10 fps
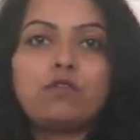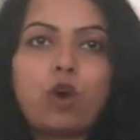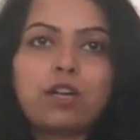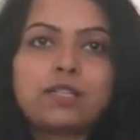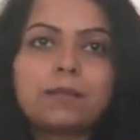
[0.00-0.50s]

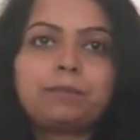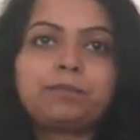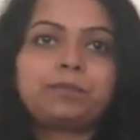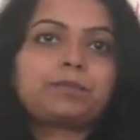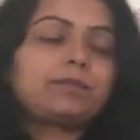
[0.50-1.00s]
bonds.
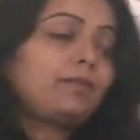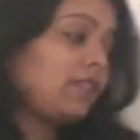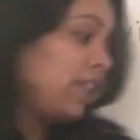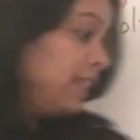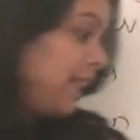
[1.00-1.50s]

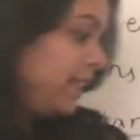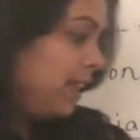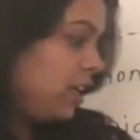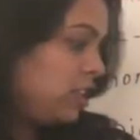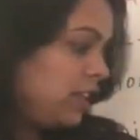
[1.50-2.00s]
Then
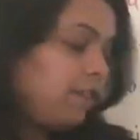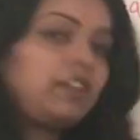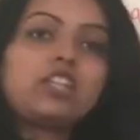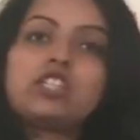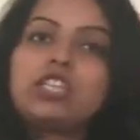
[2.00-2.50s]
there is a
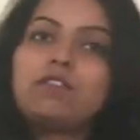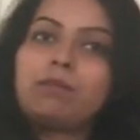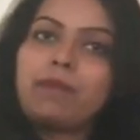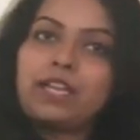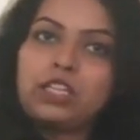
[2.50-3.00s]
definition given
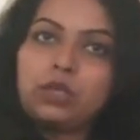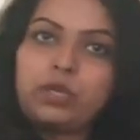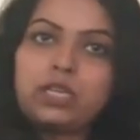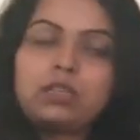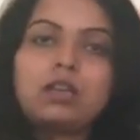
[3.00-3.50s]
by
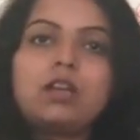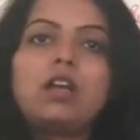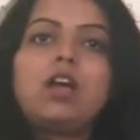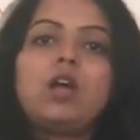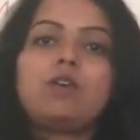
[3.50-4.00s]
Duguid,
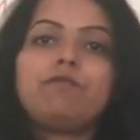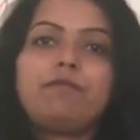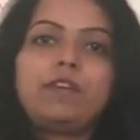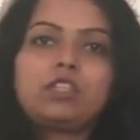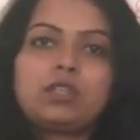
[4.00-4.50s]

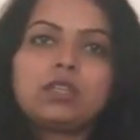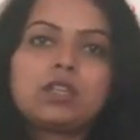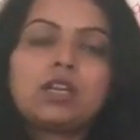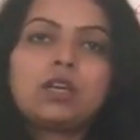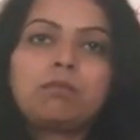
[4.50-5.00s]
which
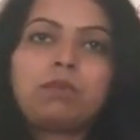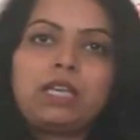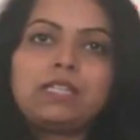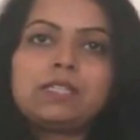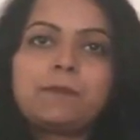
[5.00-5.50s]

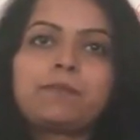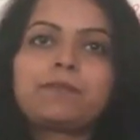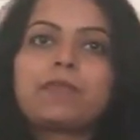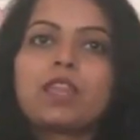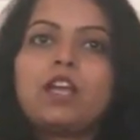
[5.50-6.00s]
means
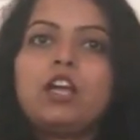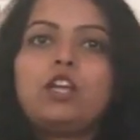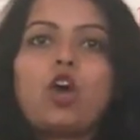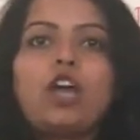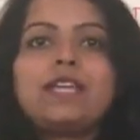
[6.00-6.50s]

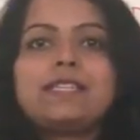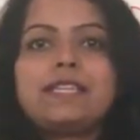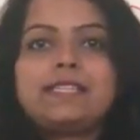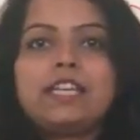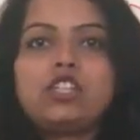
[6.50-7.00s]
law is
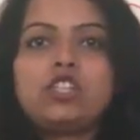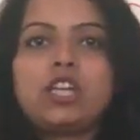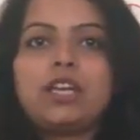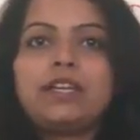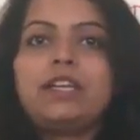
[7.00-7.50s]

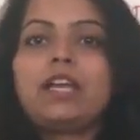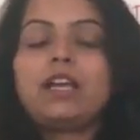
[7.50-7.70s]
essentially